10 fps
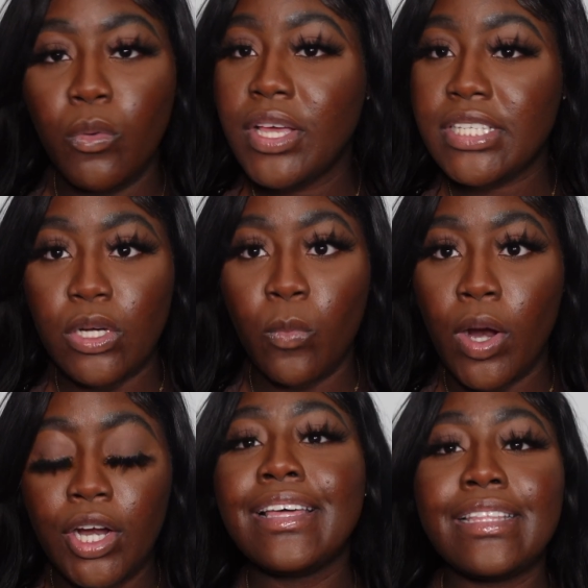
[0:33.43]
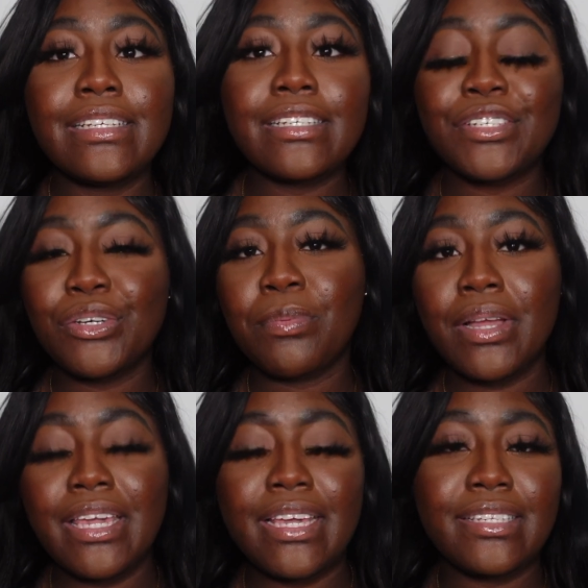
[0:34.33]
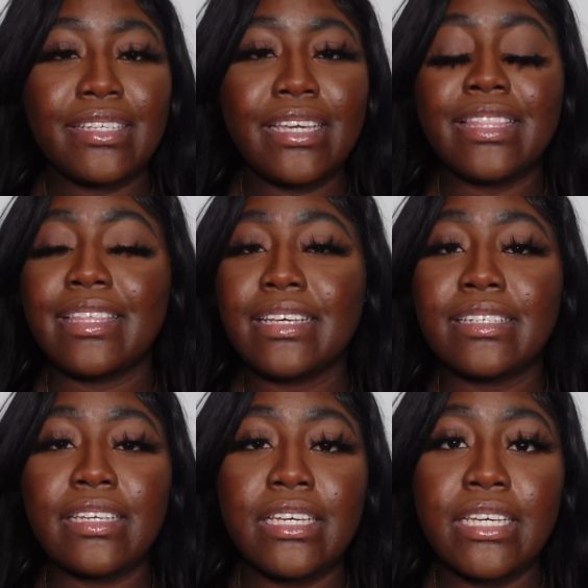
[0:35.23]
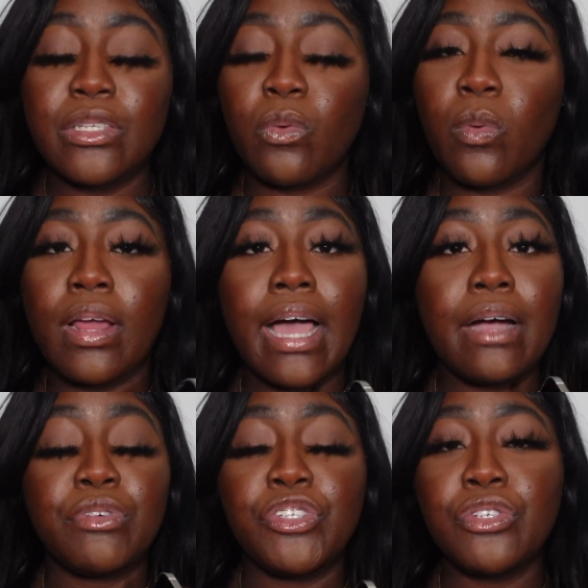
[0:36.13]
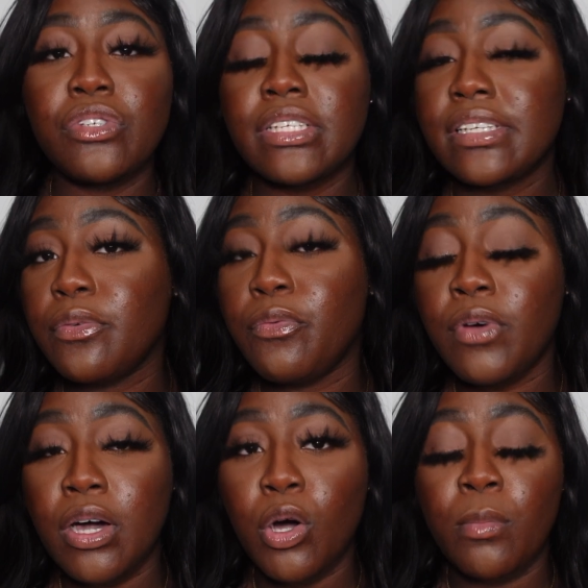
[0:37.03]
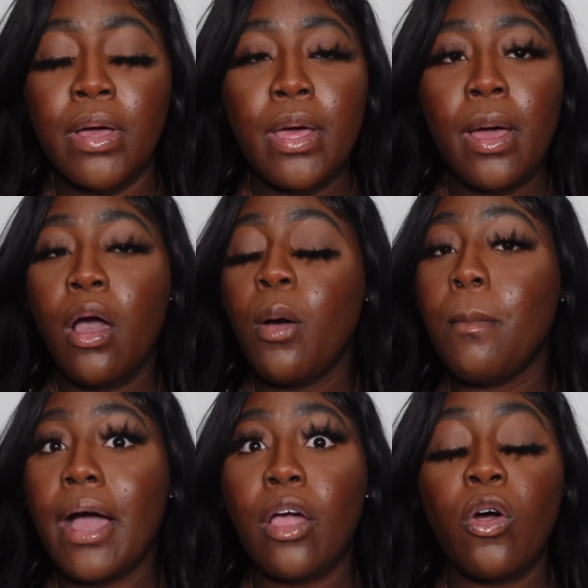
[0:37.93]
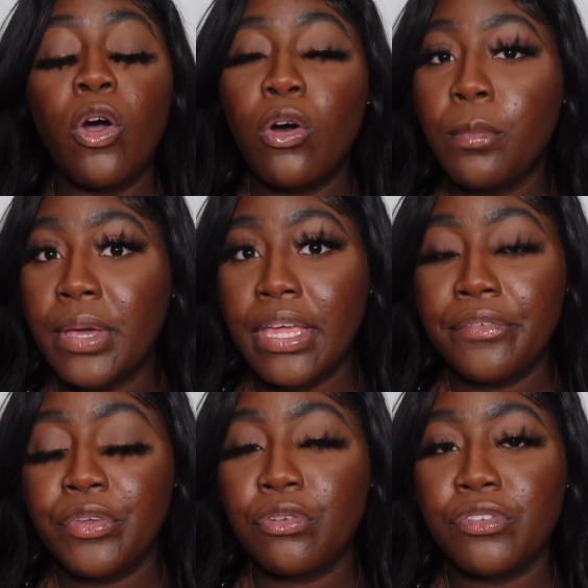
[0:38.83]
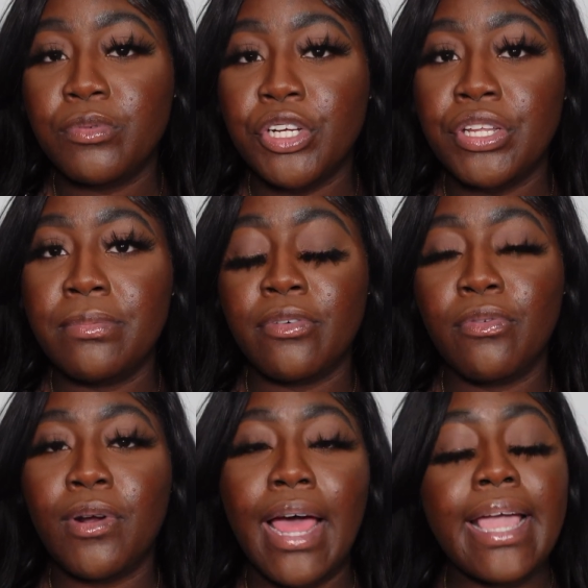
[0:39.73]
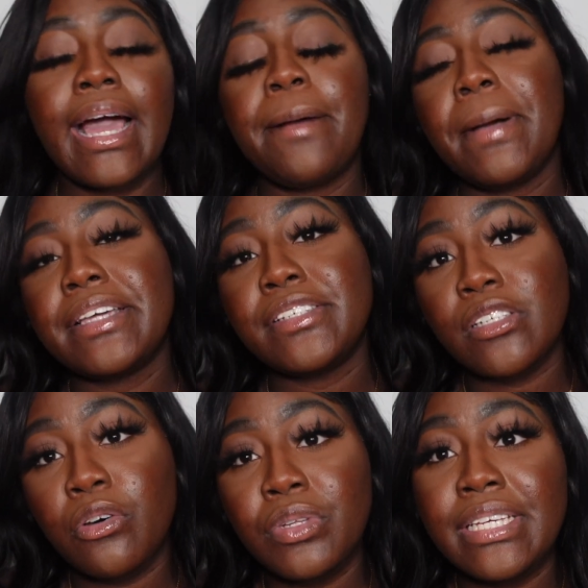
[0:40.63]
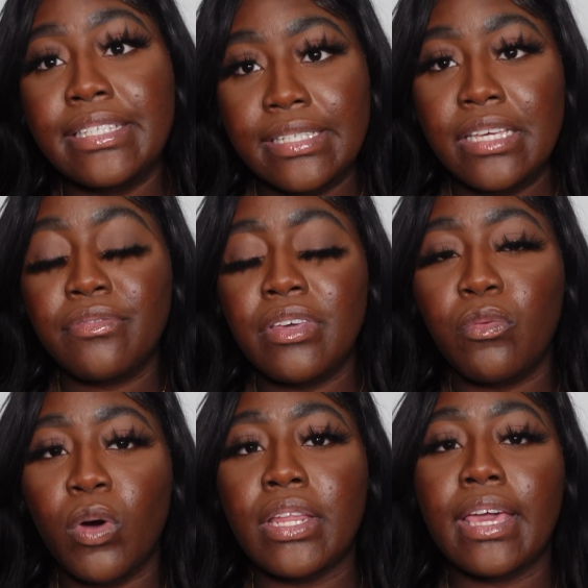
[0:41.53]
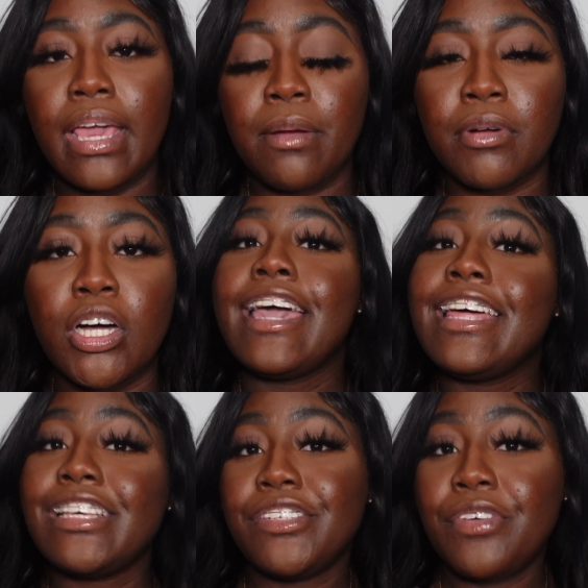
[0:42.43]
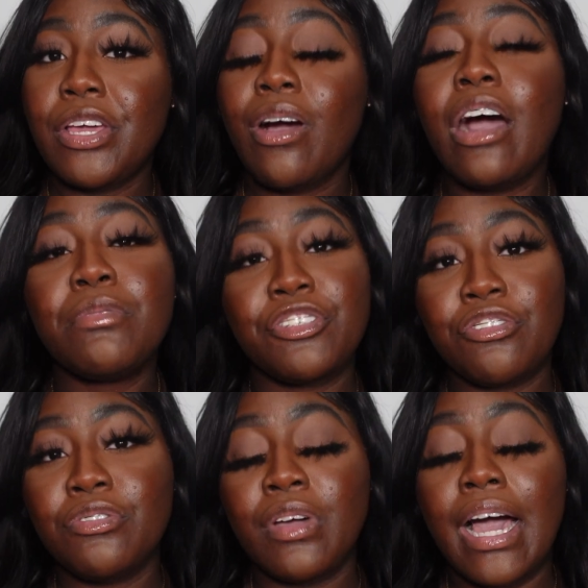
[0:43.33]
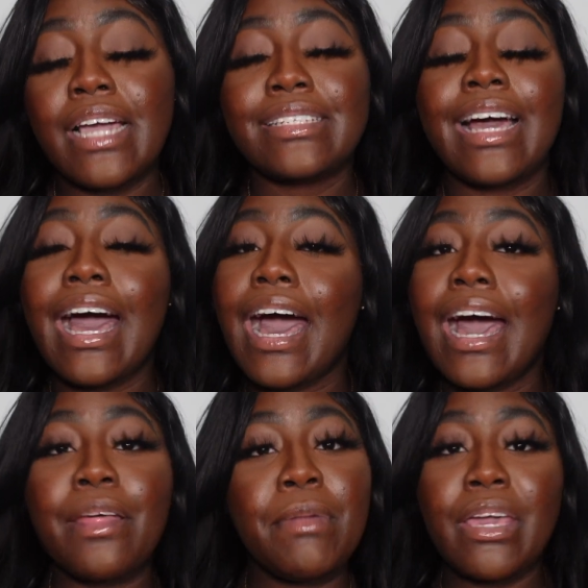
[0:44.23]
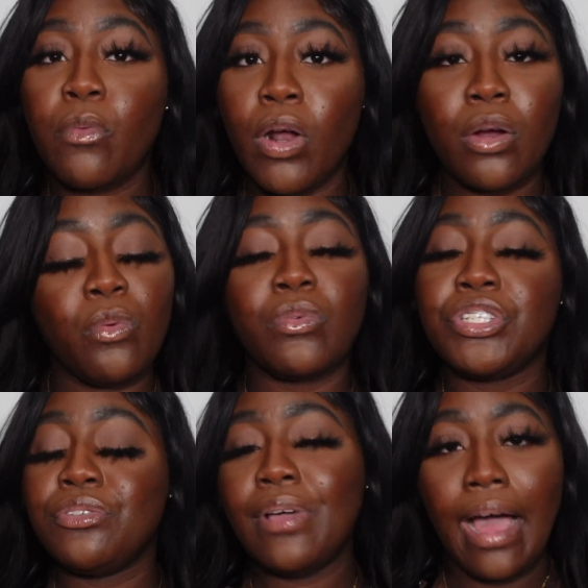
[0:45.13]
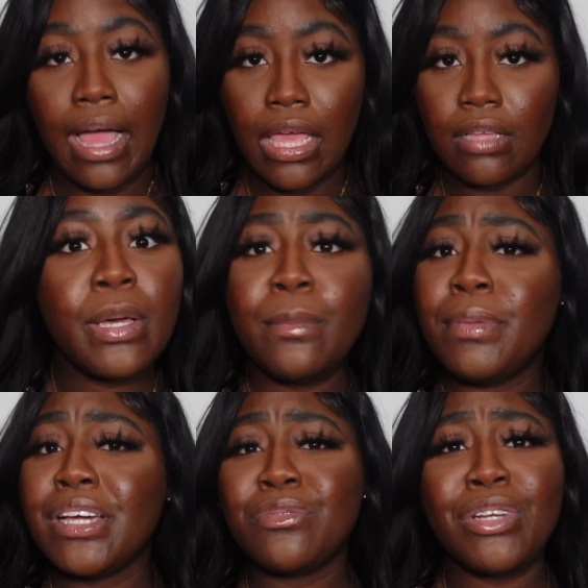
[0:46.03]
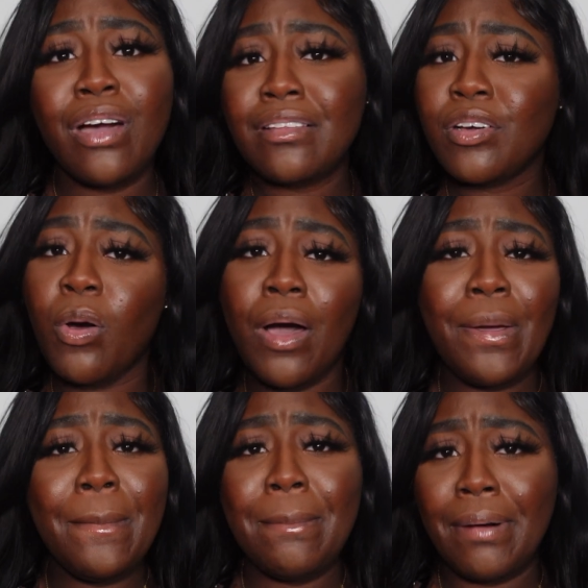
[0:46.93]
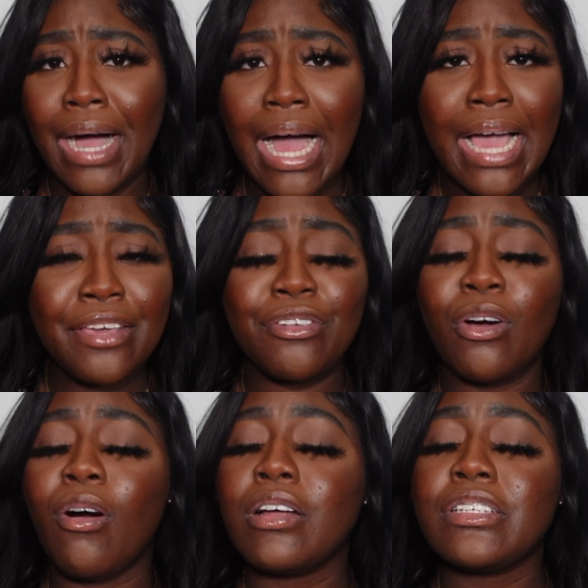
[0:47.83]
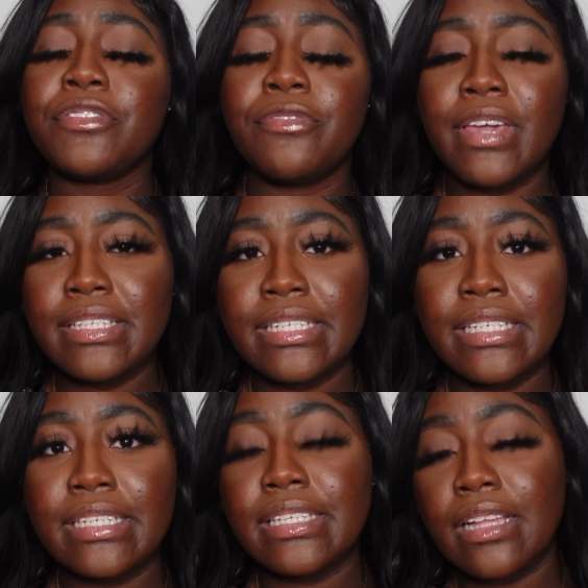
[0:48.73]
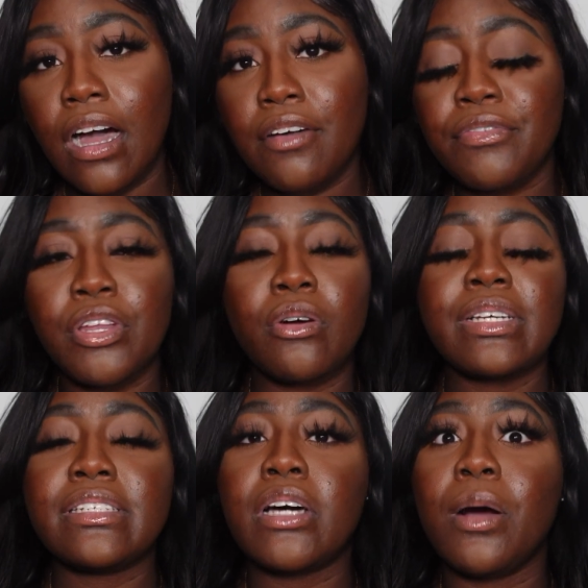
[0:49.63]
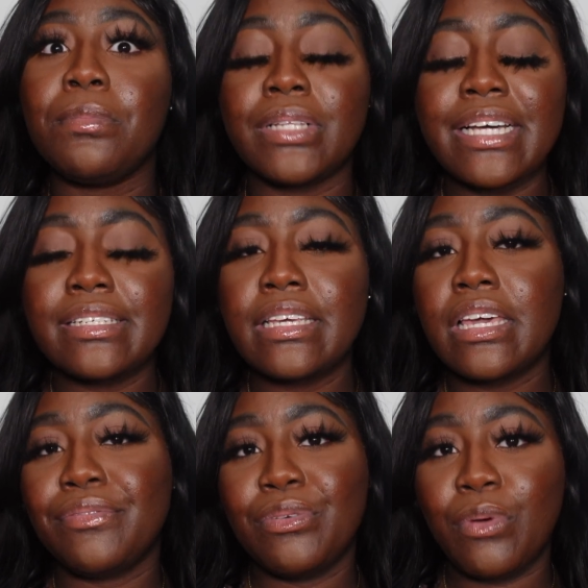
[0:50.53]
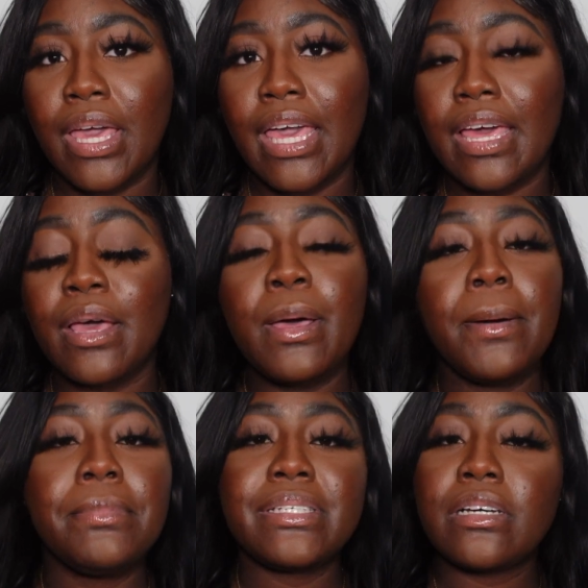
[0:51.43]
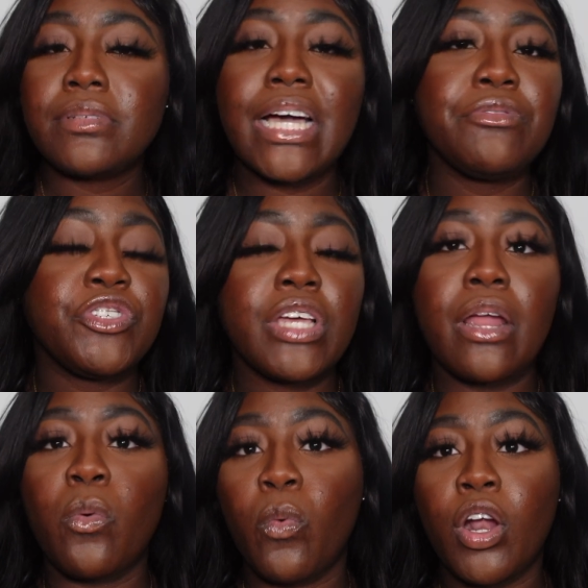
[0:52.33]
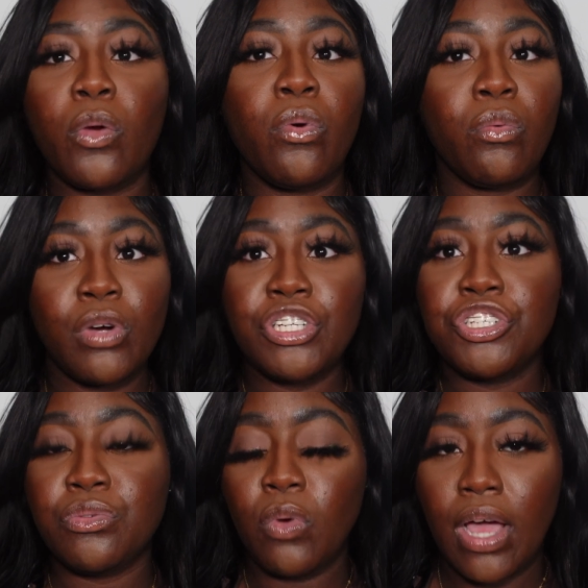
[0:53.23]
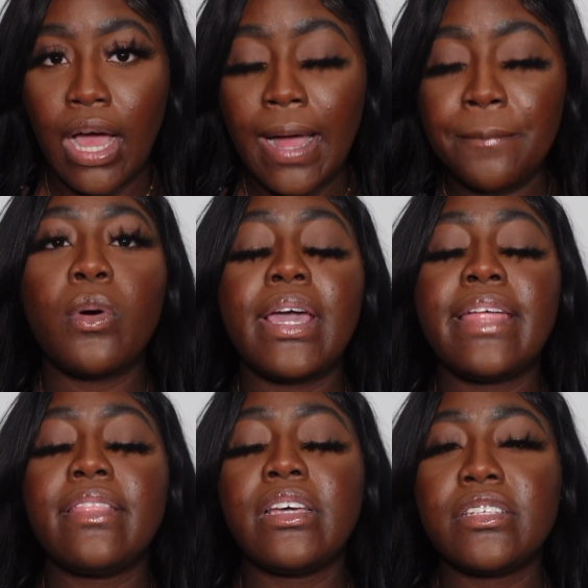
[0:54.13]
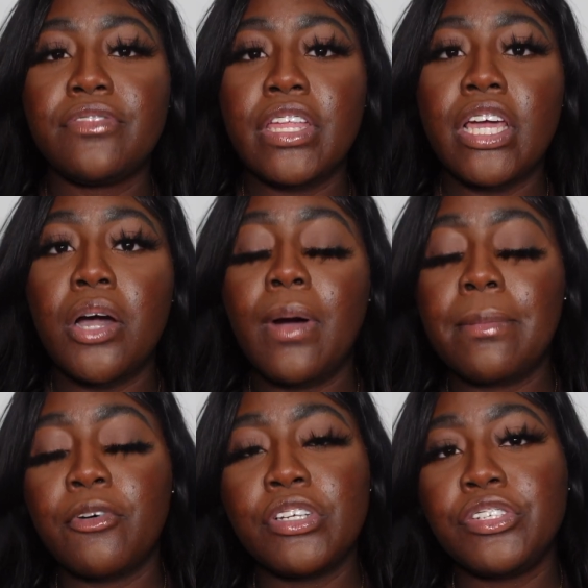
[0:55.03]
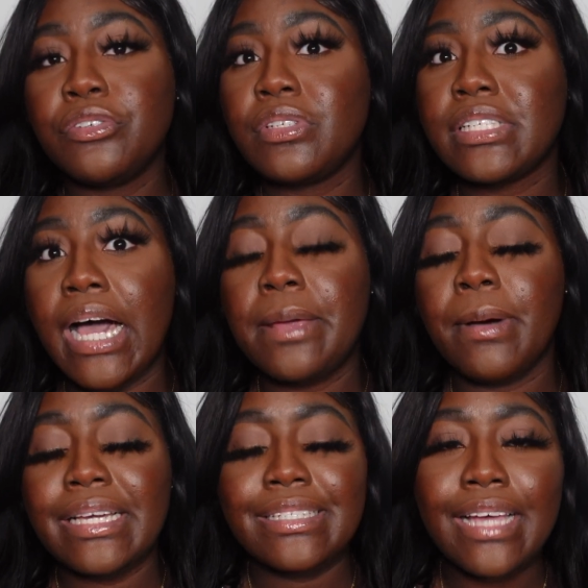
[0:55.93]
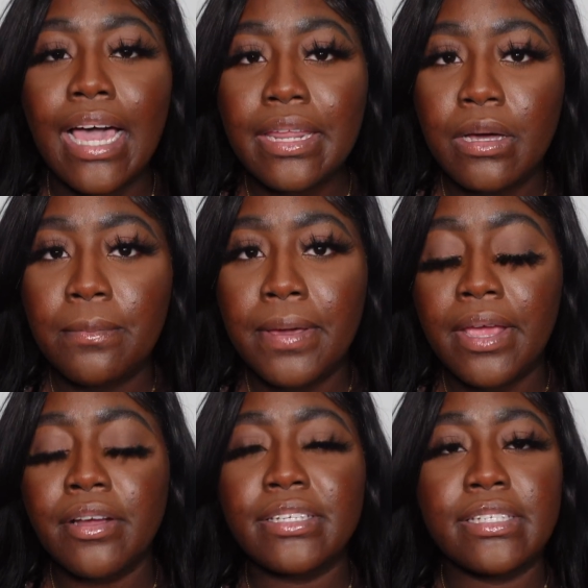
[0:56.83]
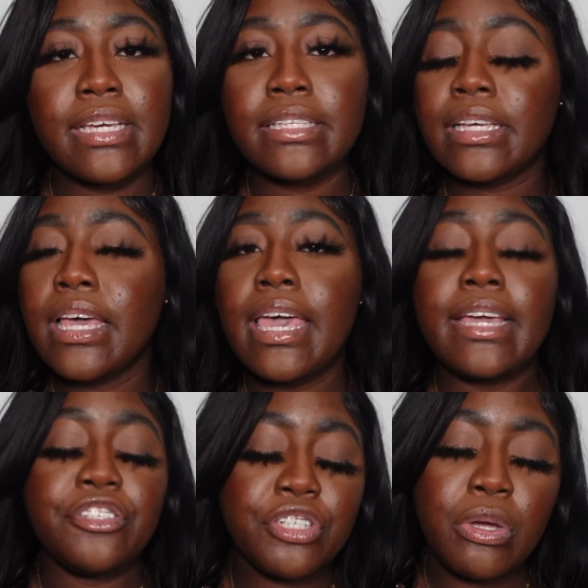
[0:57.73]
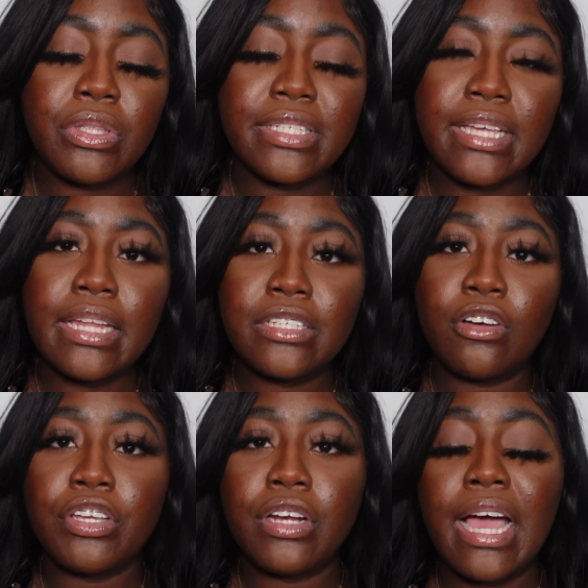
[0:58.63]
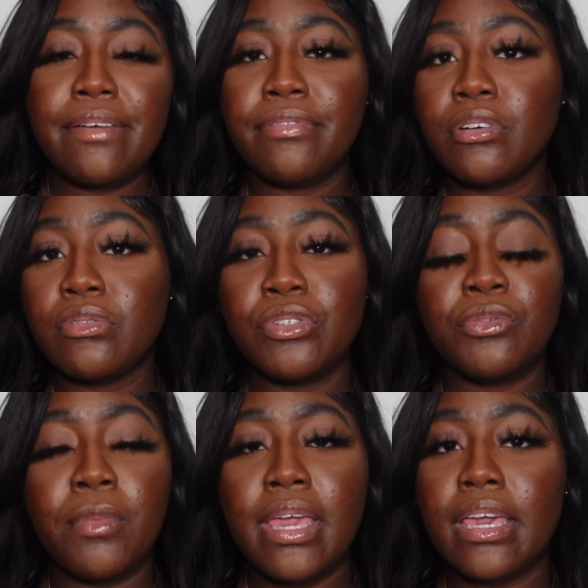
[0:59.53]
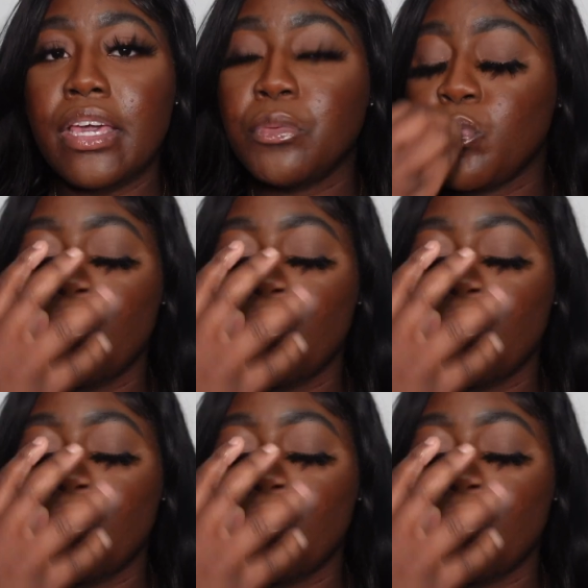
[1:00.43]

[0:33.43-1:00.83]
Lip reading: it still works. This is super easy. This is what I was using to film my whole beginning of YouTube journey before I got my Sony ZV-1 camera. In this video, I'll be showing you guys how to make it work with what you got. Because we don't have to go out and buy, all this fancy stuff. It's a blessing if you can, but sometimes you just gotta work with what you got. In this video, I'm going to do side-by-side comparisons and show you the settings on your iPhone to make it